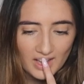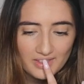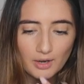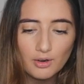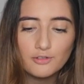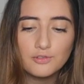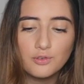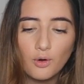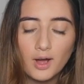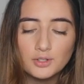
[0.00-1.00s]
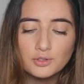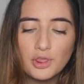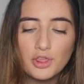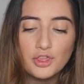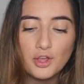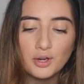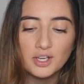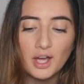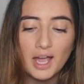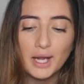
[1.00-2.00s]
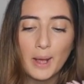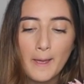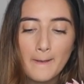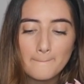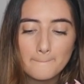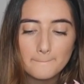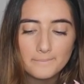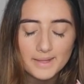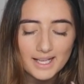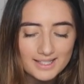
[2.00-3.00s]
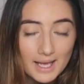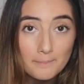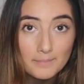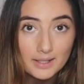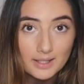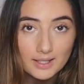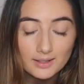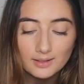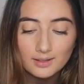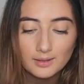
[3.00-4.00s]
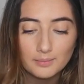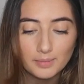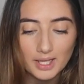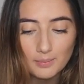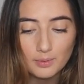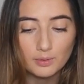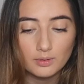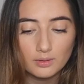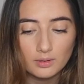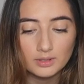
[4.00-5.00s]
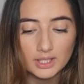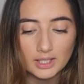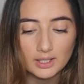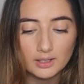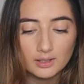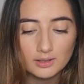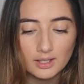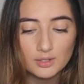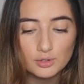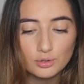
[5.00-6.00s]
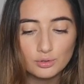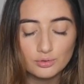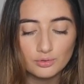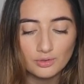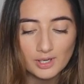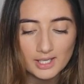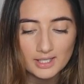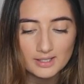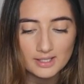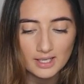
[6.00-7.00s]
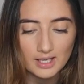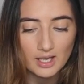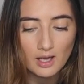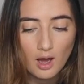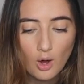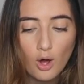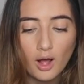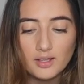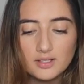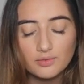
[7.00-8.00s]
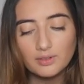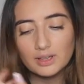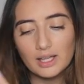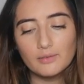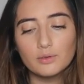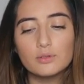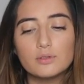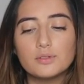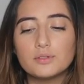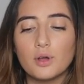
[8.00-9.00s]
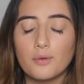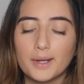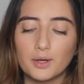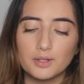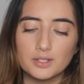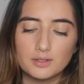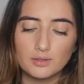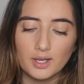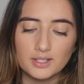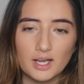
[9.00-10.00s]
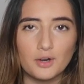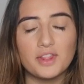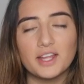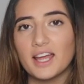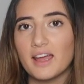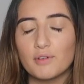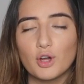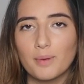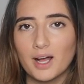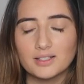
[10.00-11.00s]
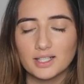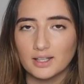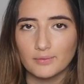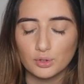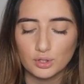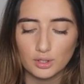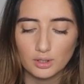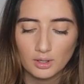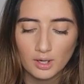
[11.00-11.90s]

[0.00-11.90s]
There are 439, is that million people on here? That is crazy. And there's different levels. Oh my god, this is crazy. I don't think I ever got past like level 2.